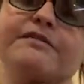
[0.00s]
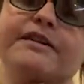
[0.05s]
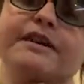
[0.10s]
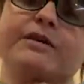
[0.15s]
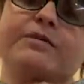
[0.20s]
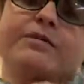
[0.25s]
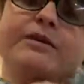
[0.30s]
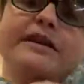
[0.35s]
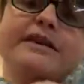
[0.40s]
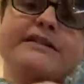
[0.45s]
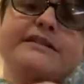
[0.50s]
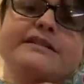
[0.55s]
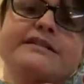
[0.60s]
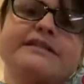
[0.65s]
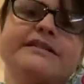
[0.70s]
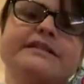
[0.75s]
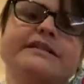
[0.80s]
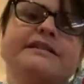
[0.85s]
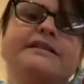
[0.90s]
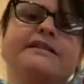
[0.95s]
and I wanted
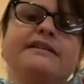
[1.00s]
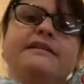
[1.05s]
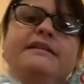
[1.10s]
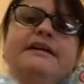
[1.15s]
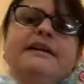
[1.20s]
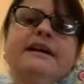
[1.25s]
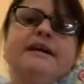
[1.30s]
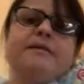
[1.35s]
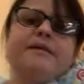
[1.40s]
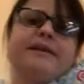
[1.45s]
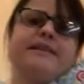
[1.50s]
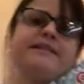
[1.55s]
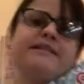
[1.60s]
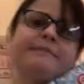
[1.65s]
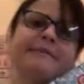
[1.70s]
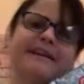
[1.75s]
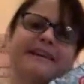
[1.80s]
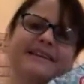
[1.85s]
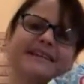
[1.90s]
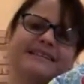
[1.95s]
to
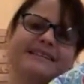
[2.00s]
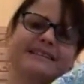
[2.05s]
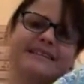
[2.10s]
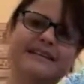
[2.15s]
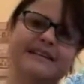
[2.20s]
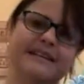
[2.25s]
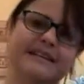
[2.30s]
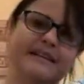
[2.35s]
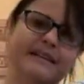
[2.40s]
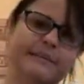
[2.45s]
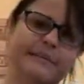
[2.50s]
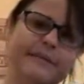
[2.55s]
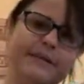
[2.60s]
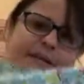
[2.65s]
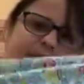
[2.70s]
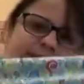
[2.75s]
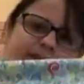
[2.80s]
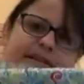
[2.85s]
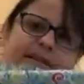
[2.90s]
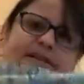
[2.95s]
make it aesthetically
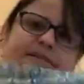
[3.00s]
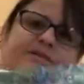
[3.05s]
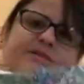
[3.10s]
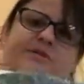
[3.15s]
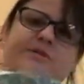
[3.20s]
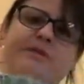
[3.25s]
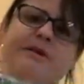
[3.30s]
pleasing to